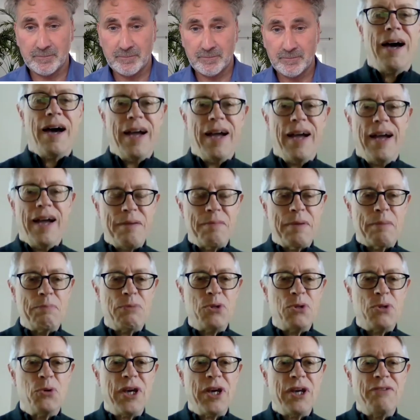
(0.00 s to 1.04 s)
I am. I'm
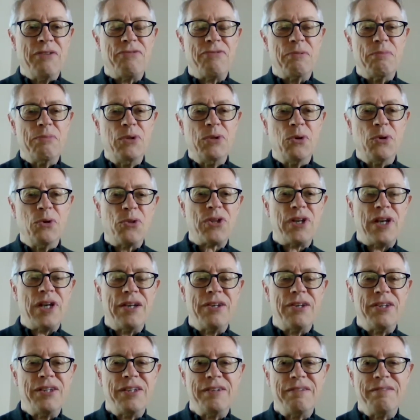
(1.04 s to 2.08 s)
talking from North
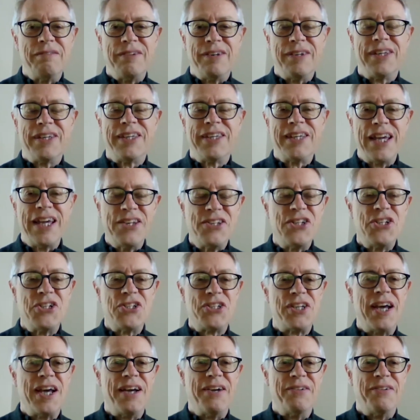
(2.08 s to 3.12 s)
London, Kentish
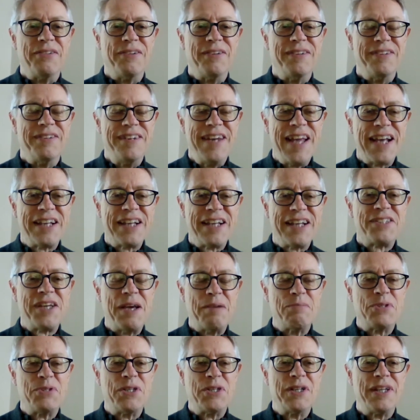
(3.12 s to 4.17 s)
Town, next to
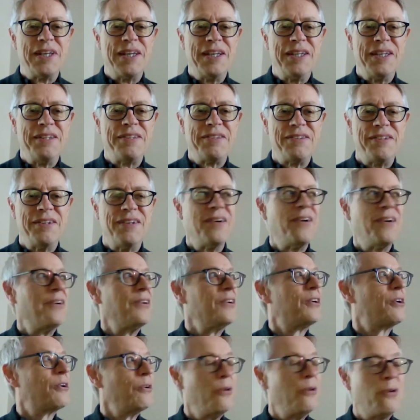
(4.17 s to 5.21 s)
Hampstead Heath on a
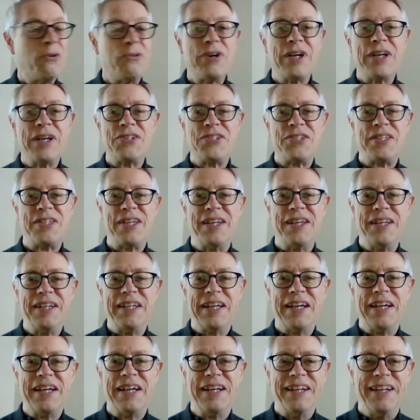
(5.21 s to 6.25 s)
glorious sunny
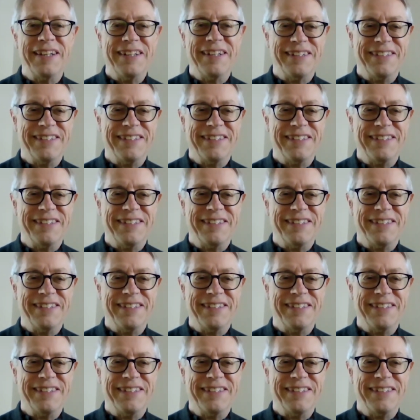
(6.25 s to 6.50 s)
day.